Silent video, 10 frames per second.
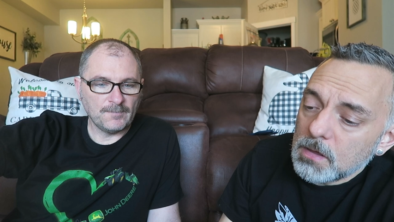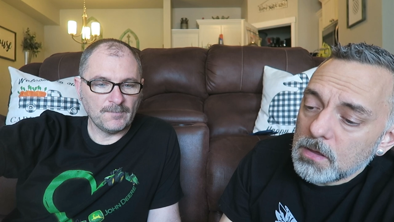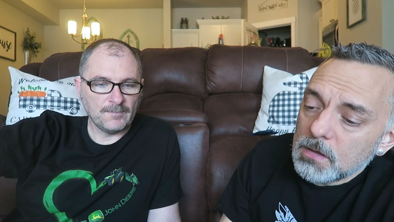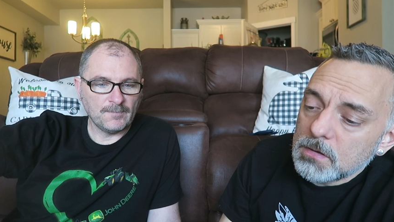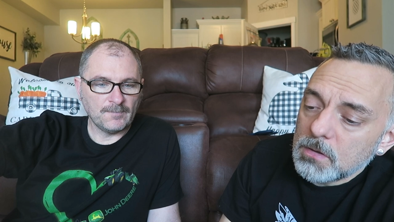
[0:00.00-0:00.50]

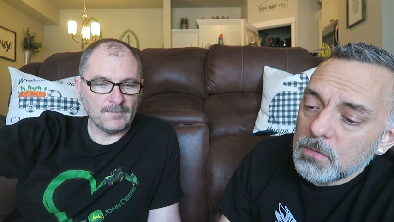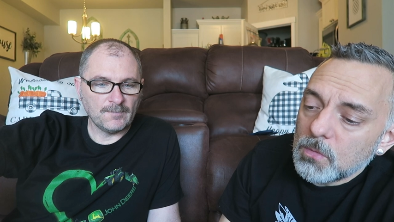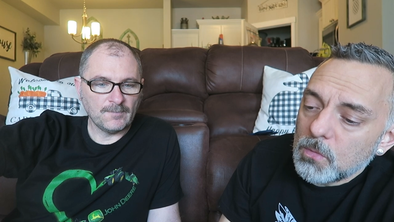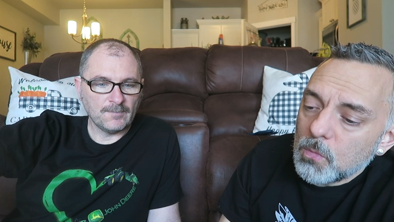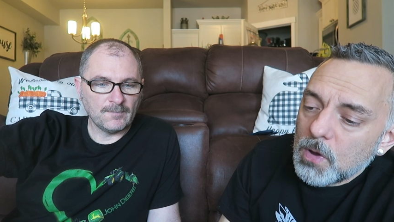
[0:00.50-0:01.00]
Speaker 1: And
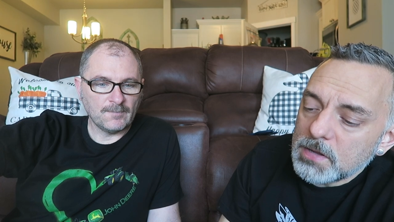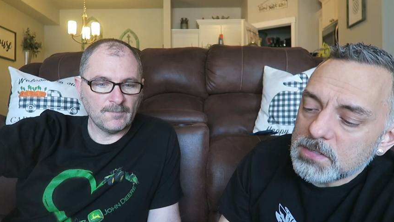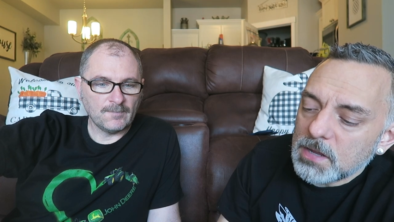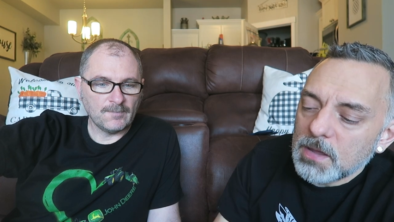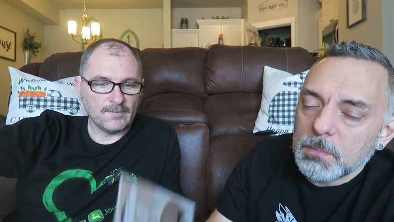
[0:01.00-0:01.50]

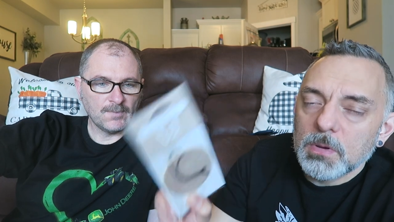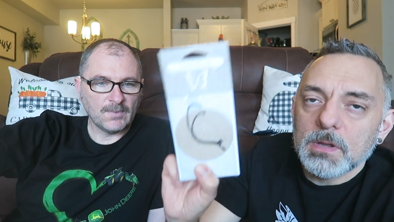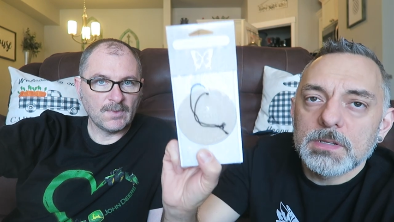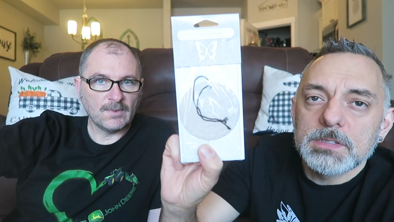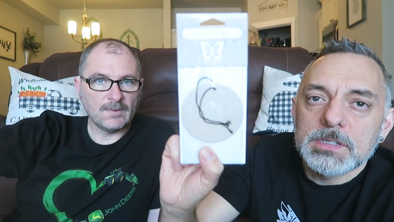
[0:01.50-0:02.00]
White
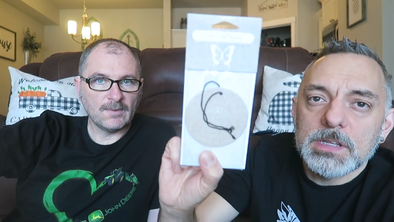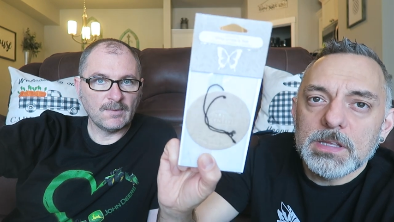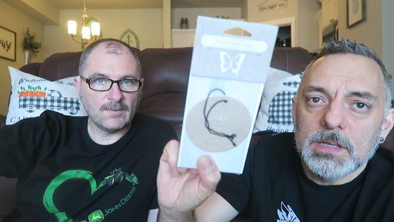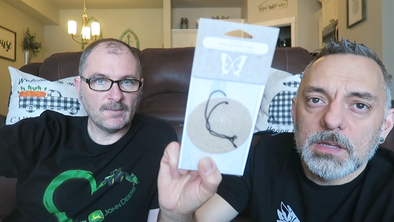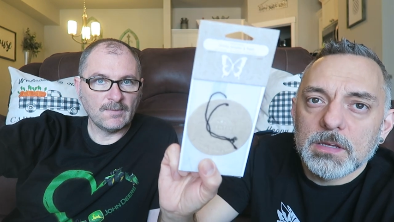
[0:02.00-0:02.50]
Amber and
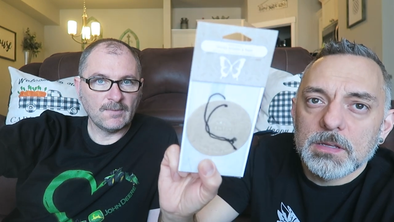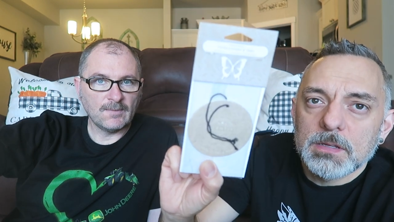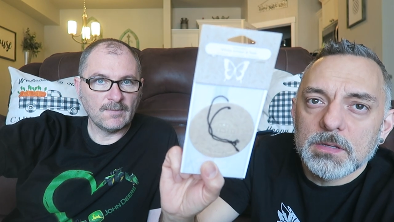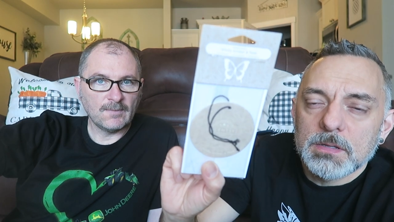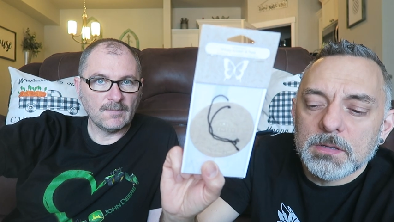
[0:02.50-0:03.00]
Teak.
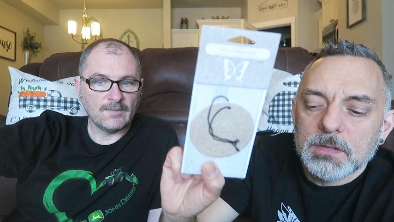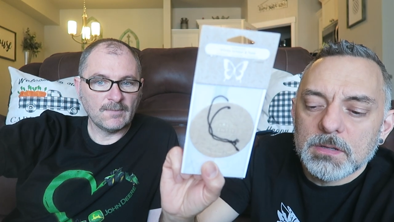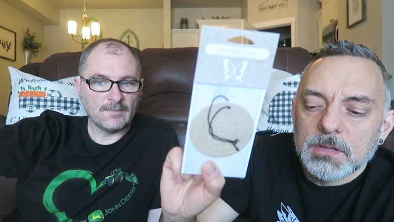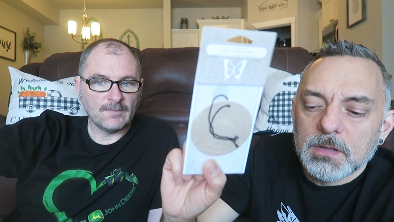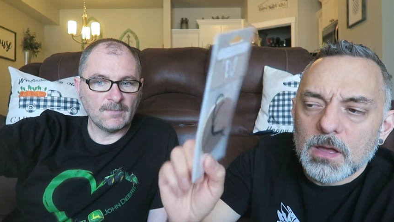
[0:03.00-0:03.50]

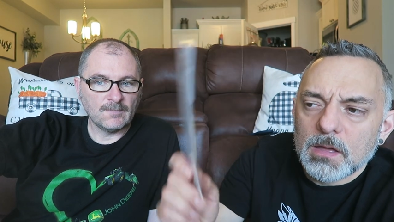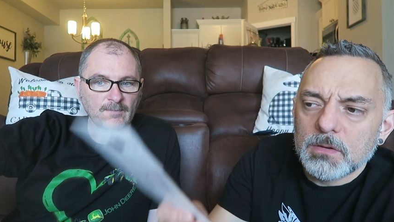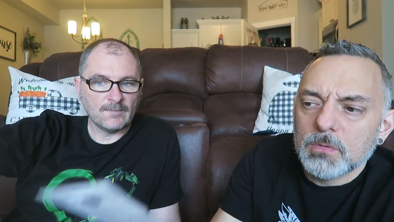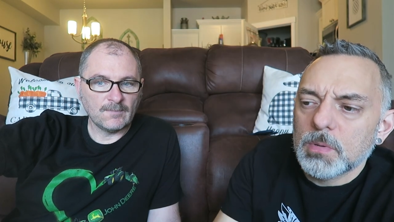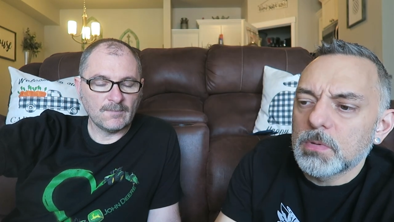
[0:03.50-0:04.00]

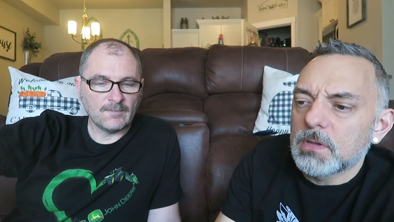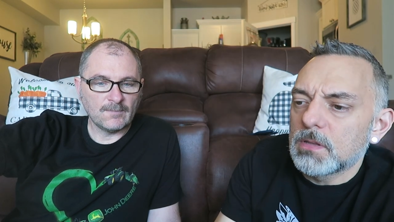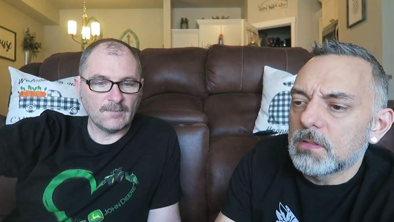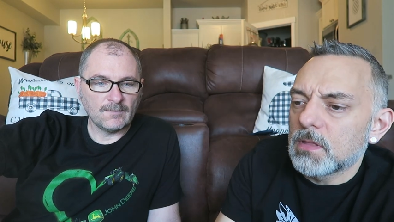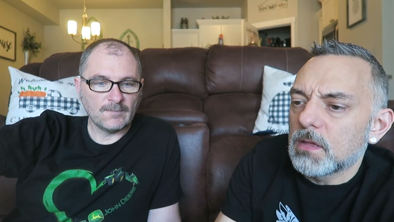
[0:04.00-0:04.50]
I don't remember
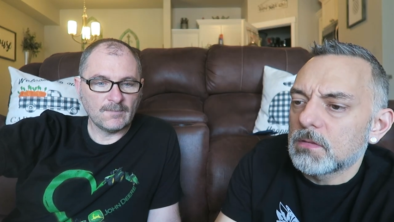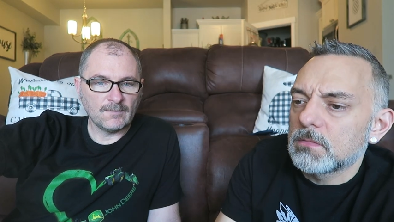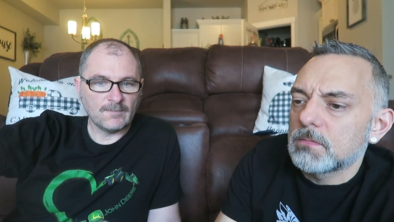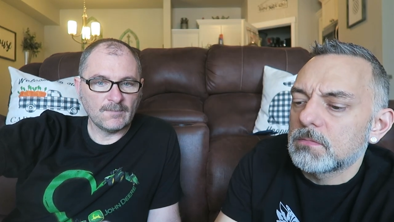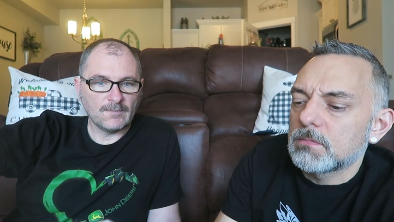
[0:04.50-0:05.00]
getting
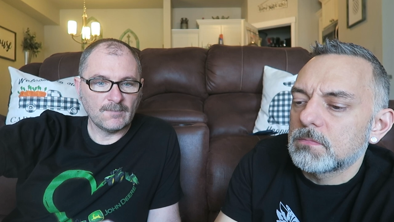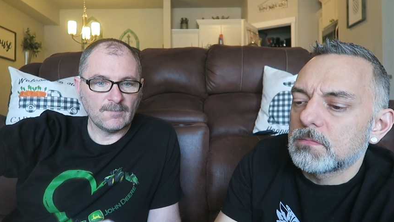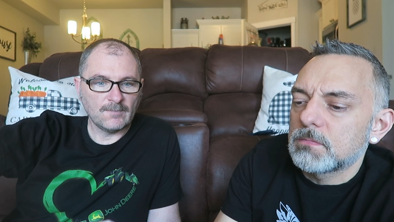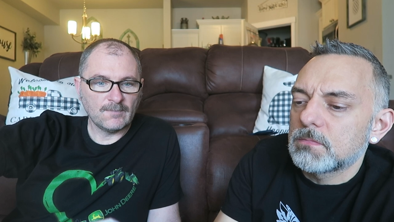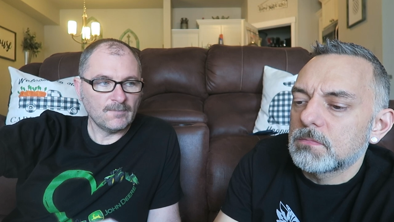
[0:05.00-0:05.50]
that.
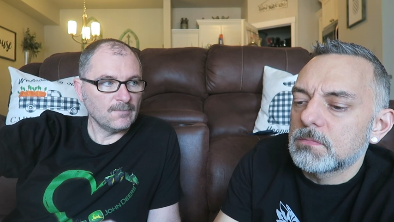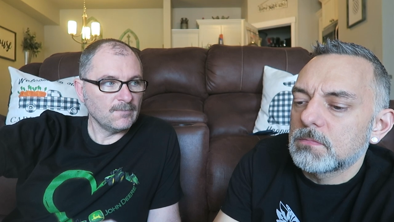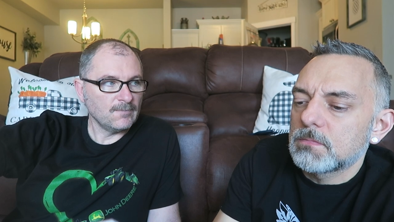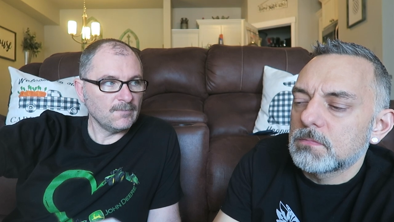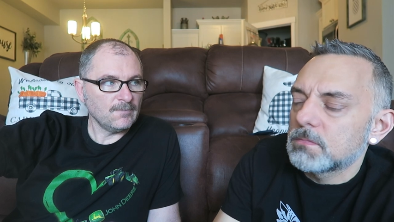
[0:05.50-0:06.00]

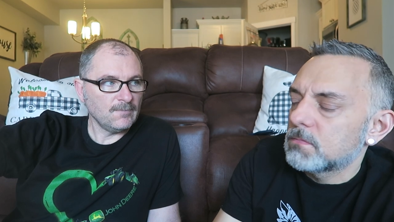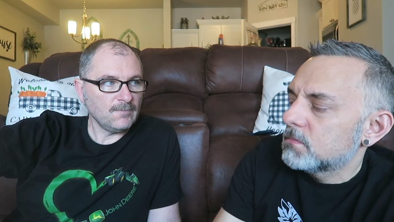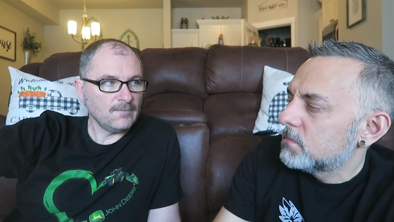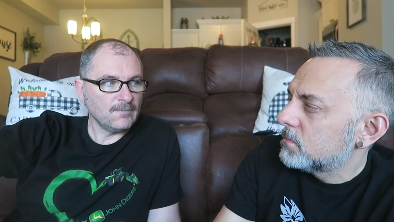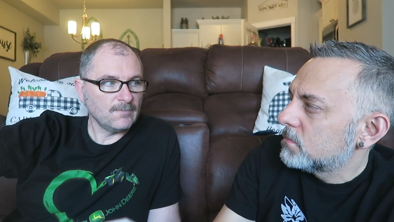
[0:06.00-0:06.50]

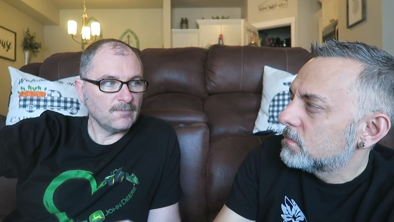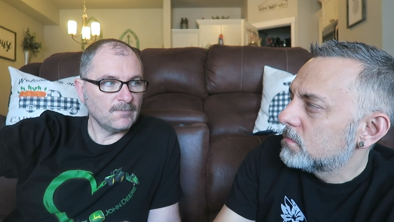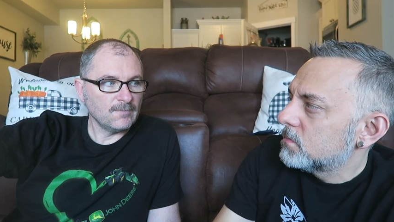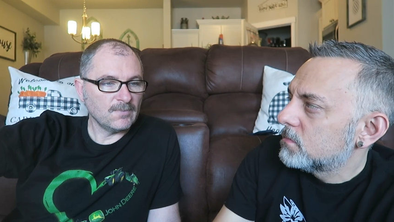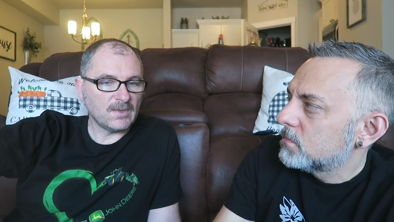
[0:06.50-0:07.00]
Speaker 2: Mm-hmm.
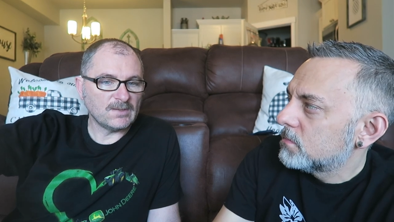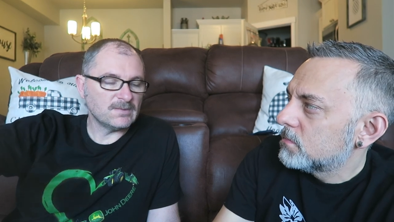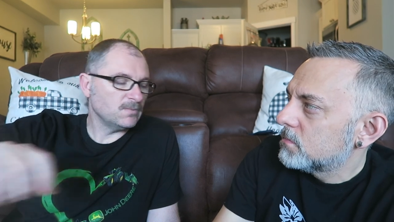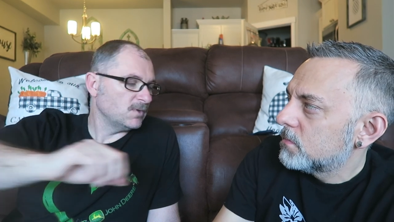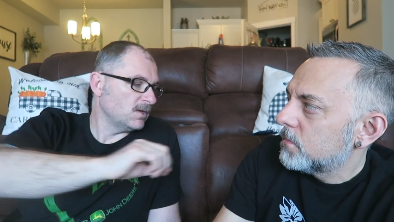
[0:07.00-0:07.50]

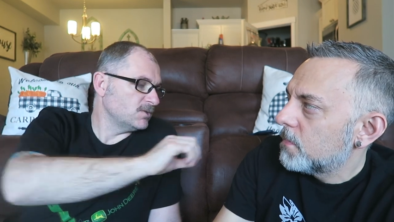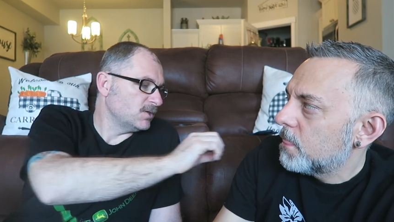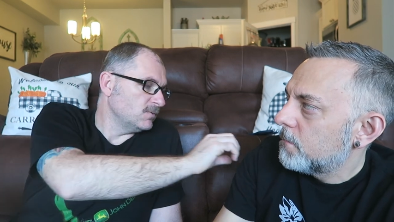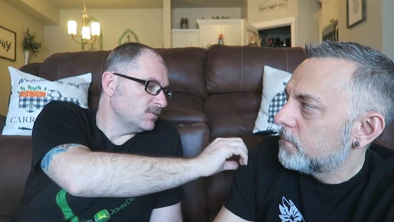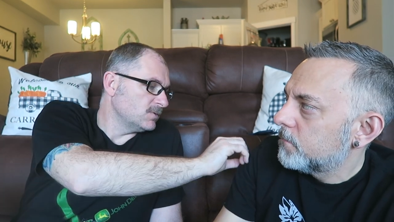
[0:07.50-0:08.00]
That's the one I
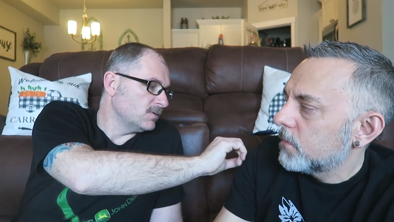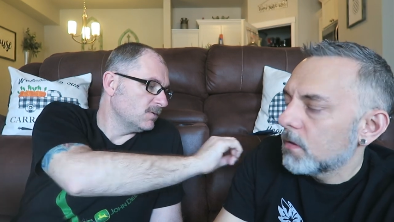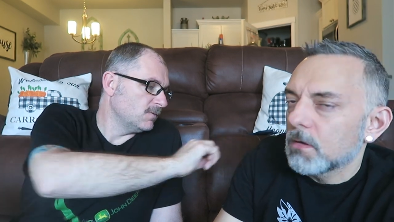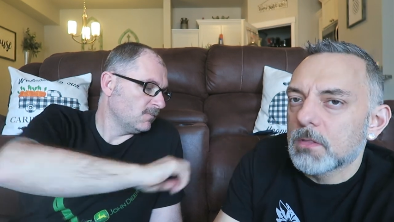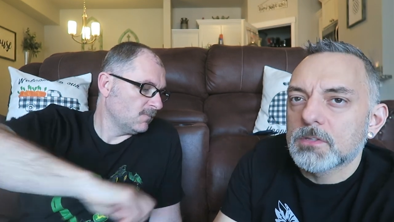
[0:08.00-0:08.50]
chose.
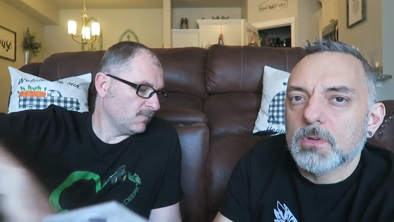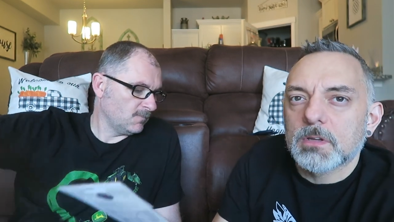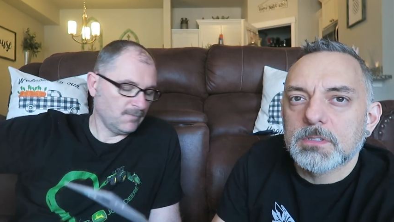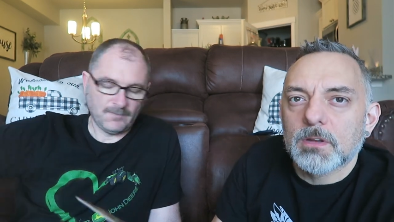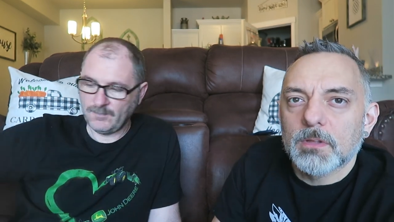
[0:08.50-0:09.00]
Speaker 1: Oh, that's
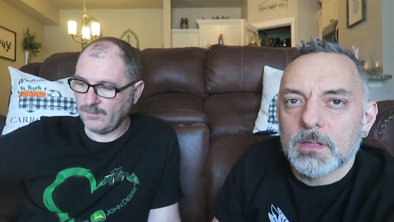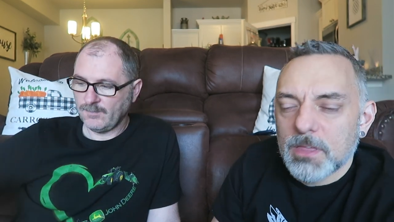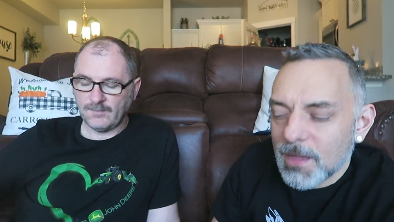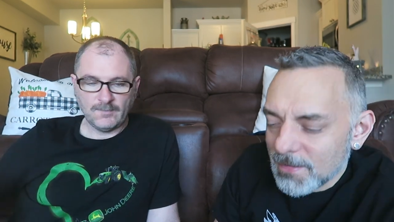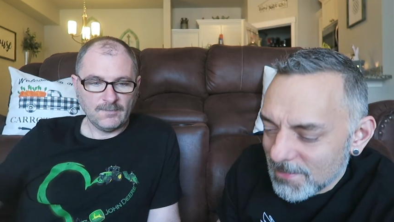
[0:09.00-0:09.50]
right, because I don't
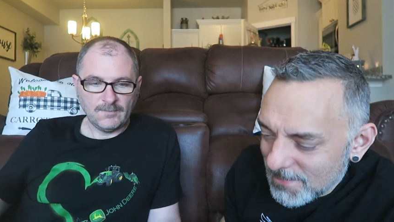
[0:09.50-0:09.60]
like that.